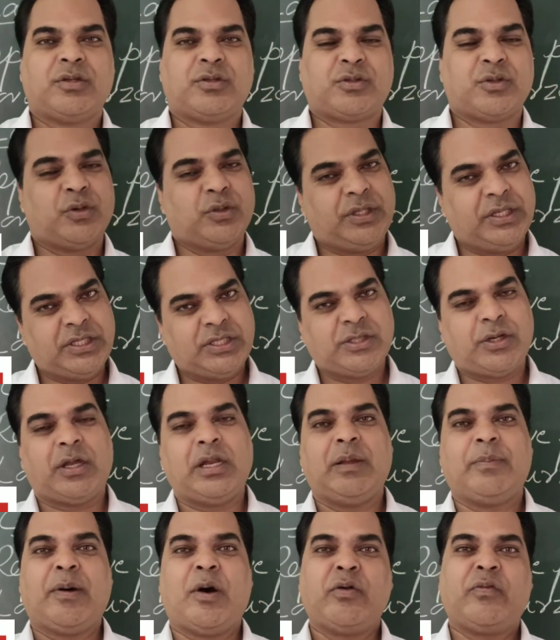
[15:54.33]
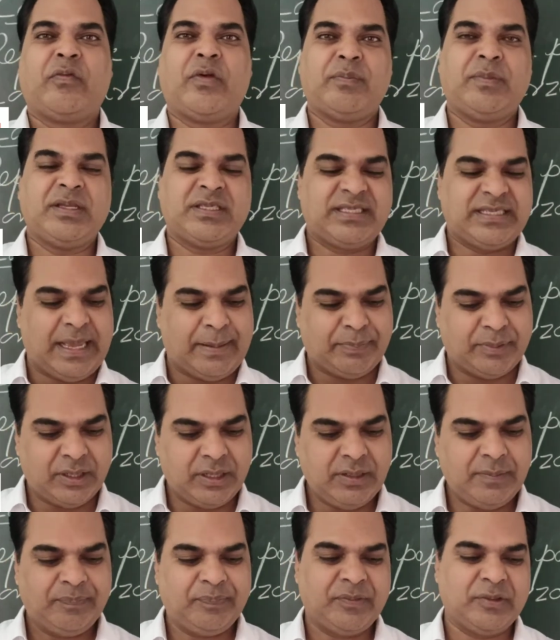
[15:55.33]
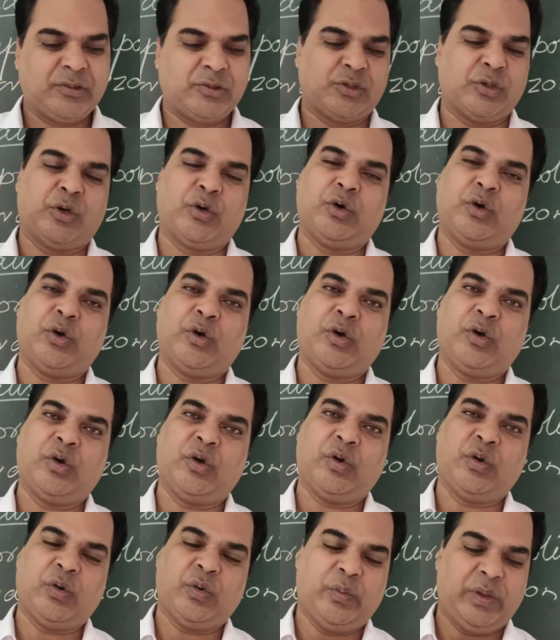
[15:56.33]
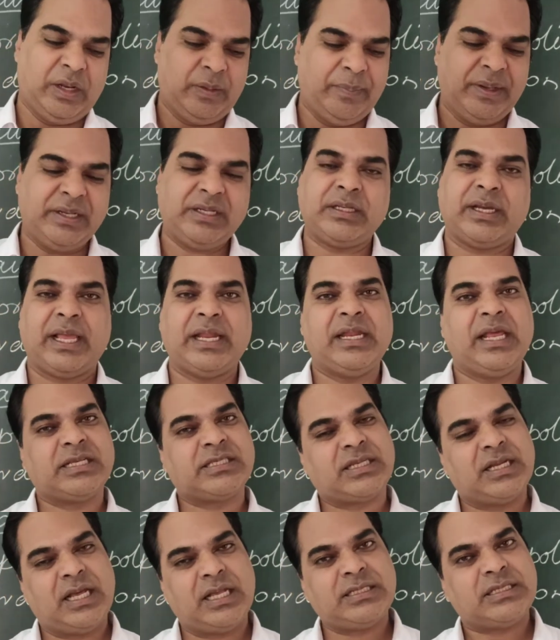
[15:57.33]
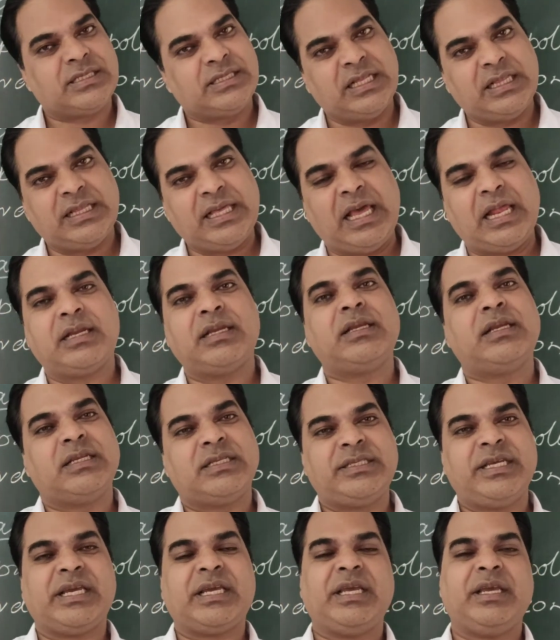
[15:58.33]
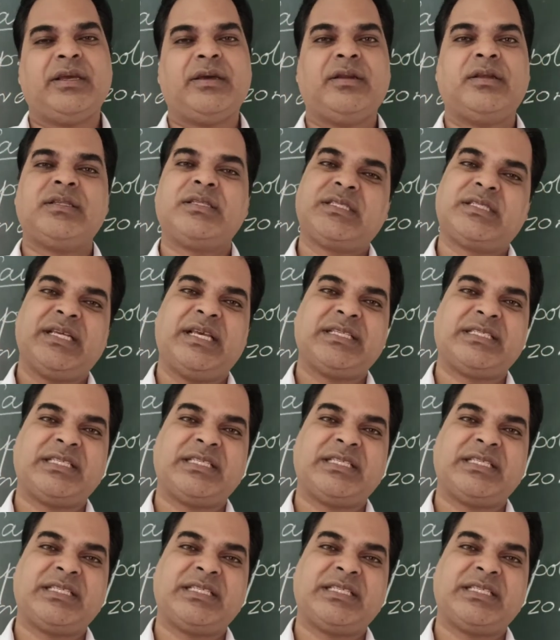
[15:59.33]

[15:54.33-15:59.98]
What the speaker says: So this is all about from this chapter. So we'll meet again next class. Till then, take care, stay